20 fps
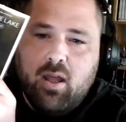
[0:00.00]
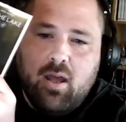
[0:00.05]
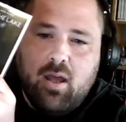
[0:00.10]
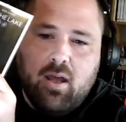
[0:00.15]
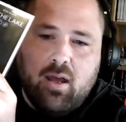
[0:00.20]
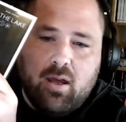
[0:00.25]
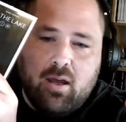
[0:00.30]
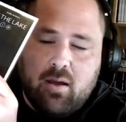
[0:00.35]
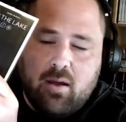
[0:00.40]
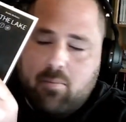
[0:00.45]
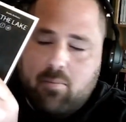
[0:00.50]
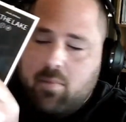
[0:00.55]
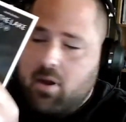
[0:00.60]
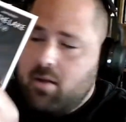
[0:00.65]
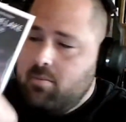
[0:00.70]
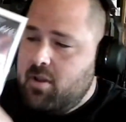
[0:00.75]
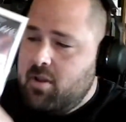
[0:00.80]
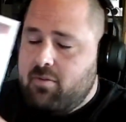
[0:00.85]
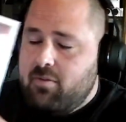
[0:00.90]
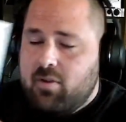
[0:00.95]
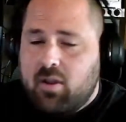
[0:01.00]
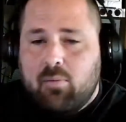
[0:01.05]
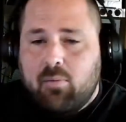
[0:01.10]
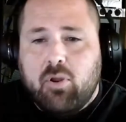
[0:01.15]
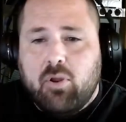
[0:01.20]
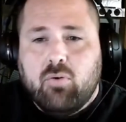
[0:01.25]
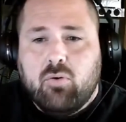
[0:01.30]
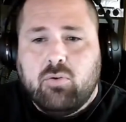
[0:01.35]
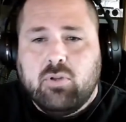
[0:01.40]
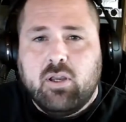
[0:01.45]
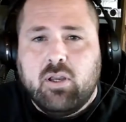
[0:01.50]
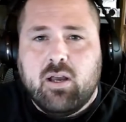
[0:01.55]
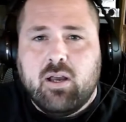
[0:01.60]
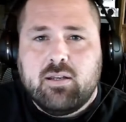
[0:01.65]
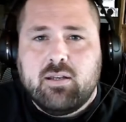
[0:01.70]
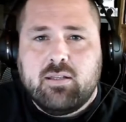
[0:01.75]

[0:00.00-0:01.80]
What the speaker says: I'm definitely going to be holding on to